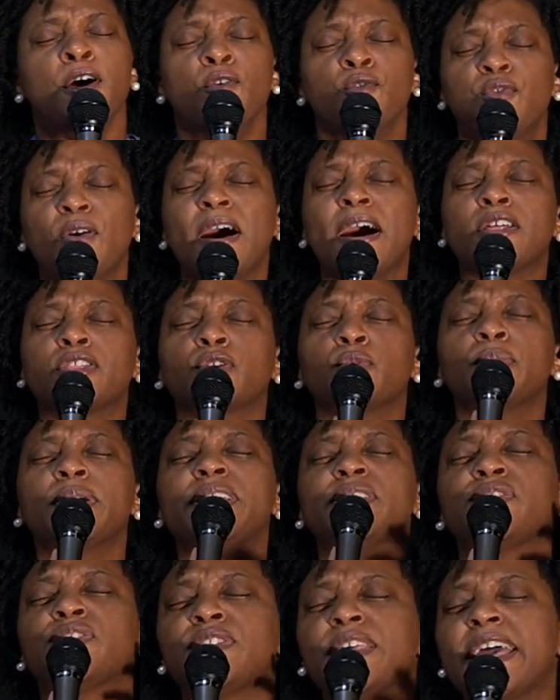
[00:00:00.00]
Father,
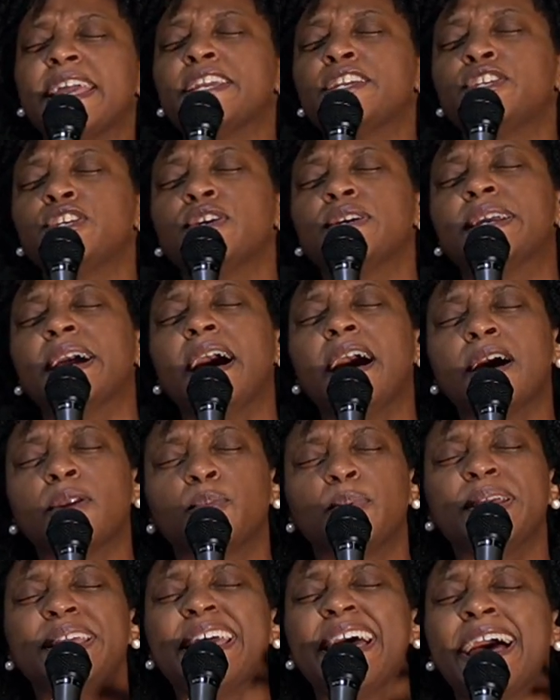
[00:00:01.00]
we thank you, God.
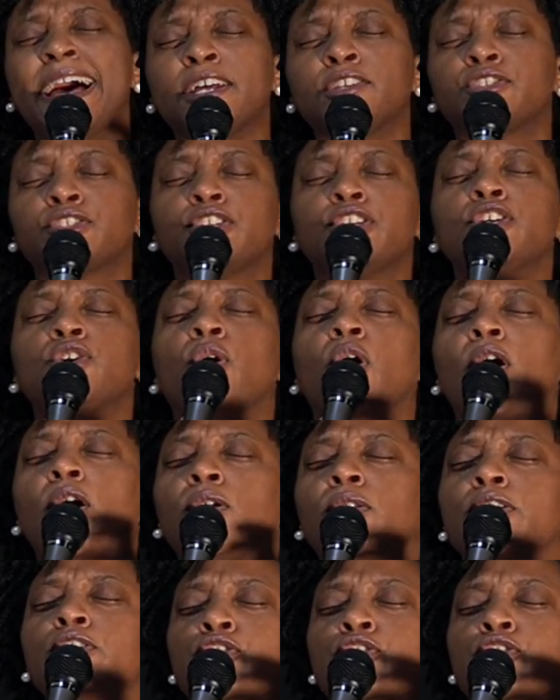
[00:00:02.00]
We ask you, Holy